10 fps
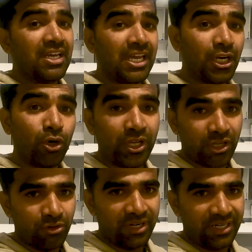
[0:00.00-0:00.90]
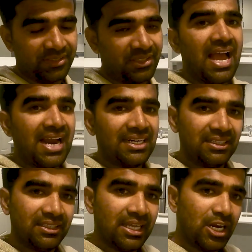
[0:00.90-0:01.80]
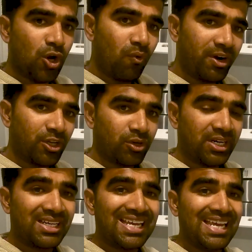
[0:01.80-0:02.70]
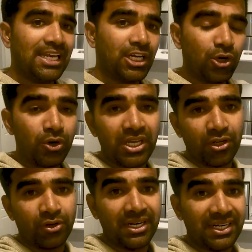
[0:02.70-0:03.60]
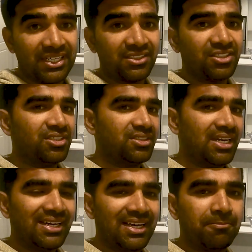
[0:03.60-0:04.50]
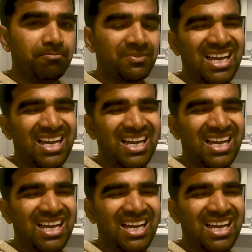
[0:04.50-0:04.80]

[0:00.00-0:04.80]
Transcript: including utilities and the lower unit including utilities she said um,